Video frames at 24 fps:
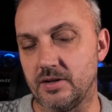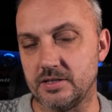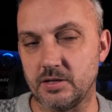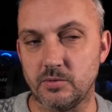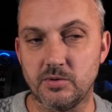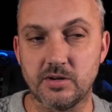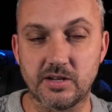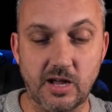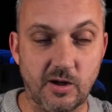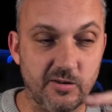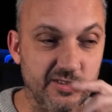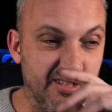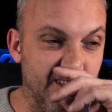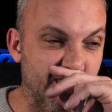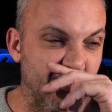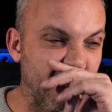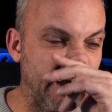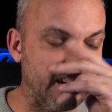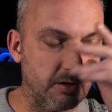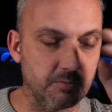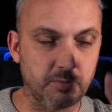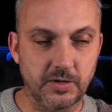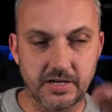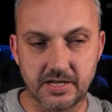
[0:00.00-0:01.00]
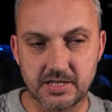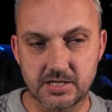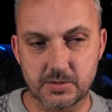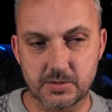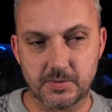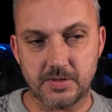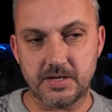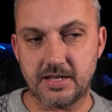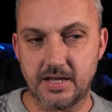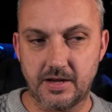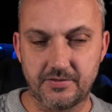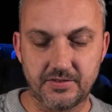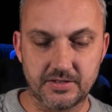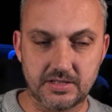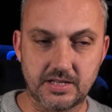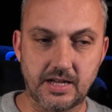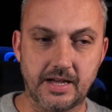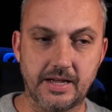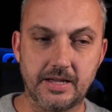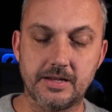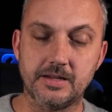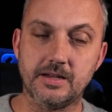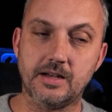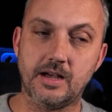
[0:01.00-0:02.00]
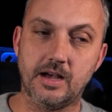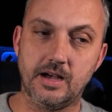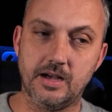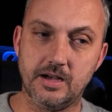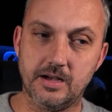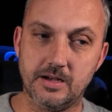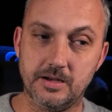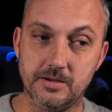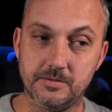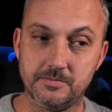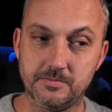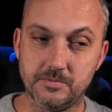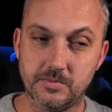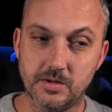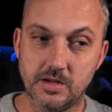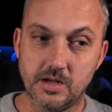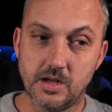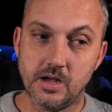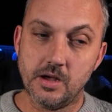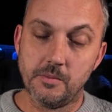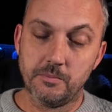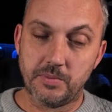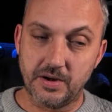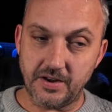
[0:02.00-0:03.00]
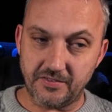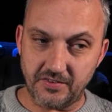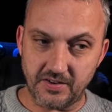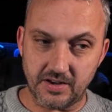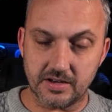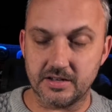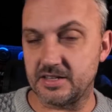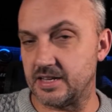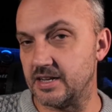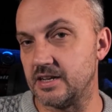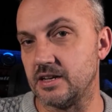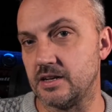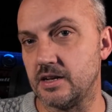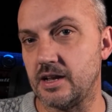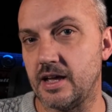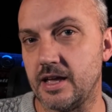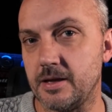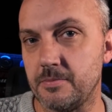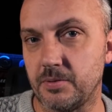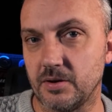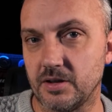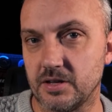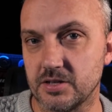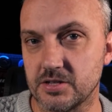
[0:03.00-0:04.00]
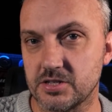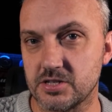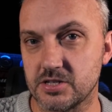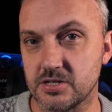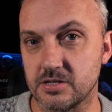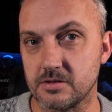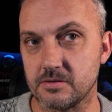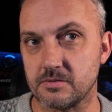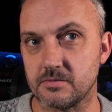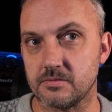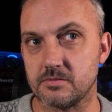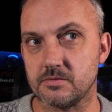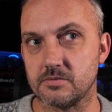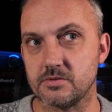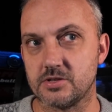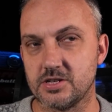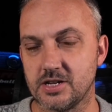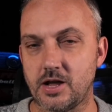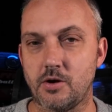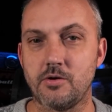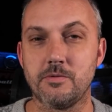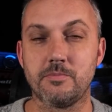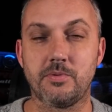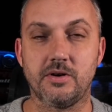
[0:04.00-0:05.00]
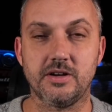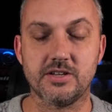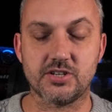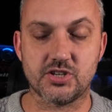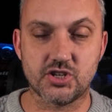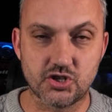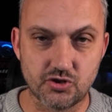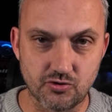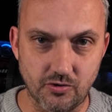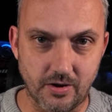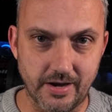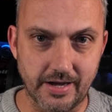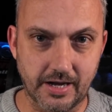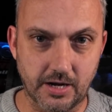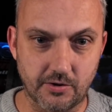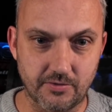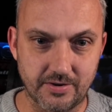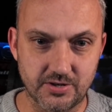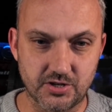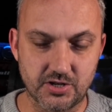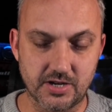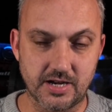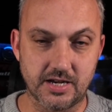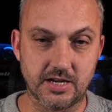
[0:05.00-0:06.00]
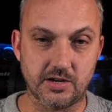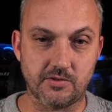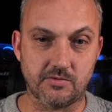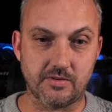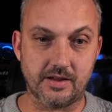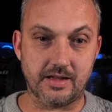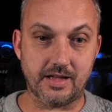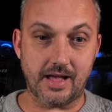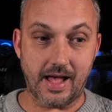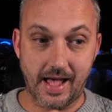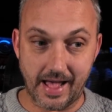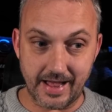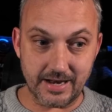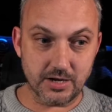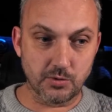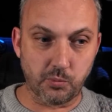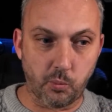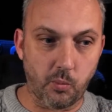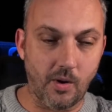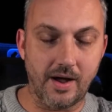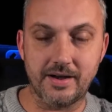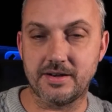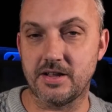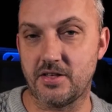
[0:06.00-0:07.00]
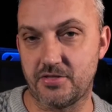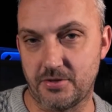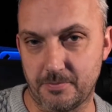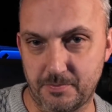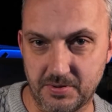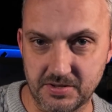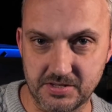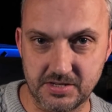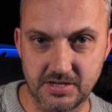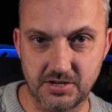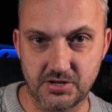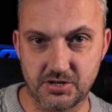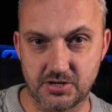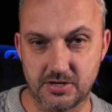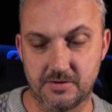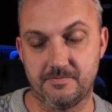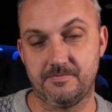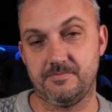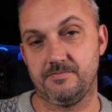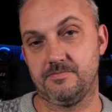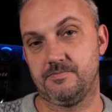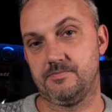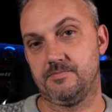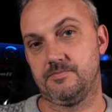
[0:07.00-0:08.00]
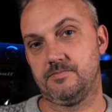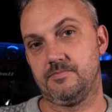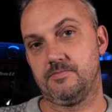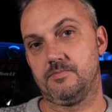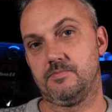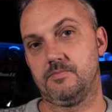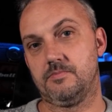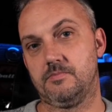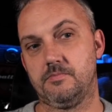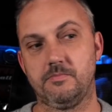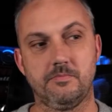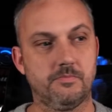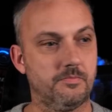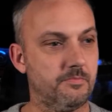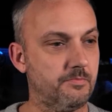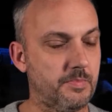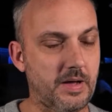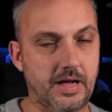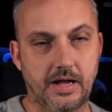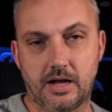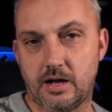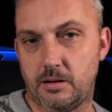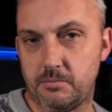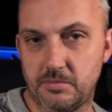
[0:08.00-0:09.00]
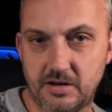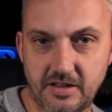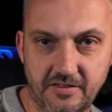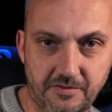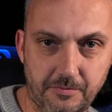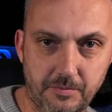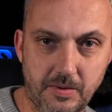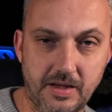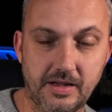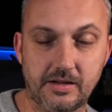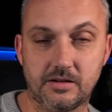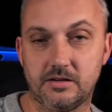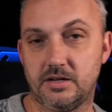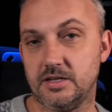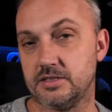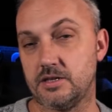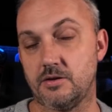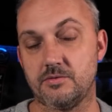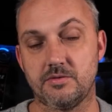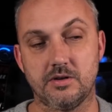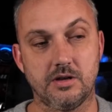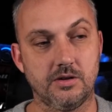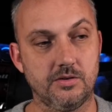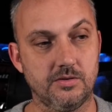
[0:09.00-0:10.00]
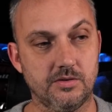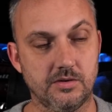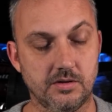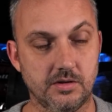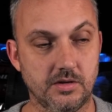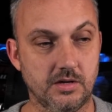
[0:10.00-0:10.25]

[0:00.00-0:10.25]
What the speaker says: I don't want to go into that. I went into it the other day. But if it did enable us to go and buy a striker in January and one other position, backup, left back, I don't know.